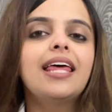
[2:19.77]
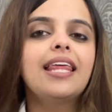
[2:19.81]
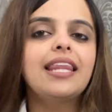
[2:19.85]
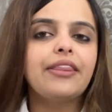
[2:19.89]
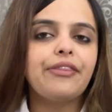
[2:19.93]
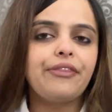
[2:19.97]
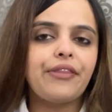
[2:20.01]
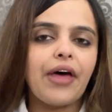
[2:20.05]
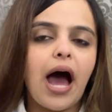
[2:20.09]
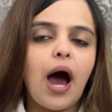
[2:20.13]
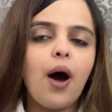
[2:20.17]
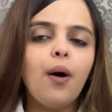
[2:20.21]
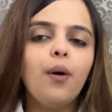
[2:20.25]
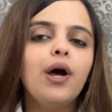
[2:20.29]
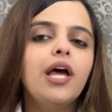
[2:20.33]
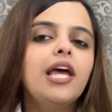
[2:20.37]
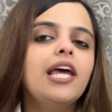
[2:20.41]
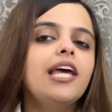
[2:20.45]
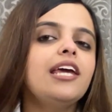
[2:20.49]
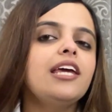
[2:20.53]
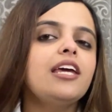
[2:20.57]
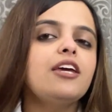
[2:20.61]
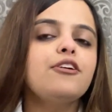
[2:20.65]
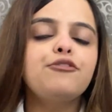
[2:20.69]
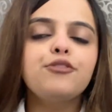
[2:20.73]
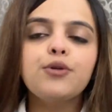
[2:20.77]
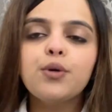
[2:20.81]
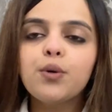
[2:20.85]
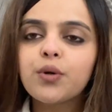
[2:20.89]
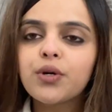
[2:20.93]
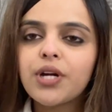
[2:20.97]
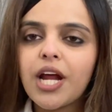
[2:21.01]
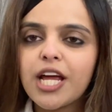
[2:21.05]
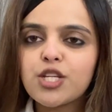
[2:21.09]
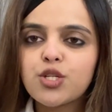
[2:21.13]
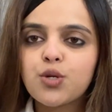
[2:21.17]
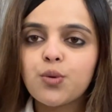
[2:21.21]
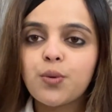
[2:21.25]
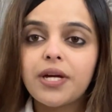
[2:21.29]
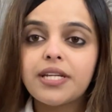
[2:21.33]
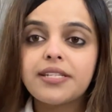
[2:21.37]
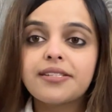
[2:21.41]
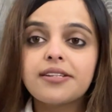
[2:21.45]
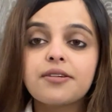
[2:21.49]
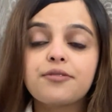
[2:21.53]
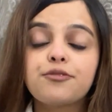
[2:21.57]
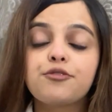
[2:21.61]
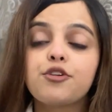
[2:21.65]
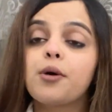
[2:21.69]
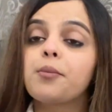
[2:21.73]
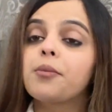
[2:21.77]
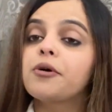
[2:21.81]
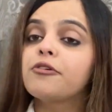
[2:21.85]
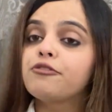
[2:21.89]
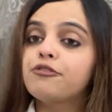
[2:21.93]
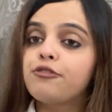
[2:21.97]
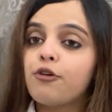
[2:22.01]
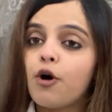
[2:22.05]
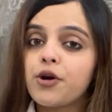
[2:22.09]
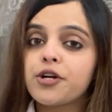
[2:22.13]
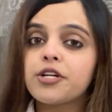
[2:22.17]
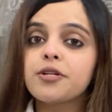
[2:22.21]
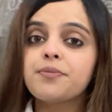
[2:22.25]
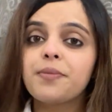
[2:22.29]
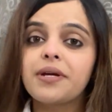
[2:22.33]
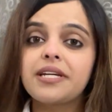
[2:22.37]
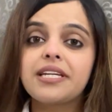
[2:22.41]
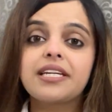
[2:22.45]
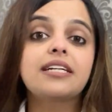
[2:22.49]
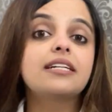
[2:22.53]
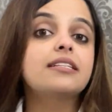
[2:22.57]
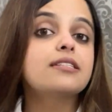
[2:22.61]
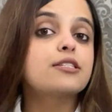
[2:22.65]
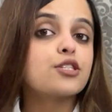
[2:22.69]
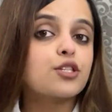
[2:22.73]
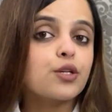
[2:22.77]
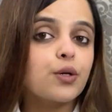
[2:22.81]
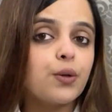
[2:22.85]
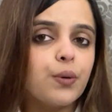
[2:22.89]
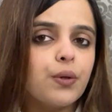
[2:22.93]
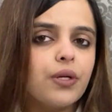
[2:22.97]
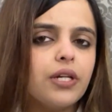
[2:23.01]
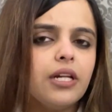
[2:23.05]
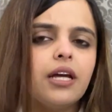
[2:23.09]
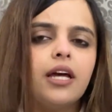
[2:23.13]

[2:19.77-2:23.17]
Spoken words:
Now, if you graduated from a foreign medical school,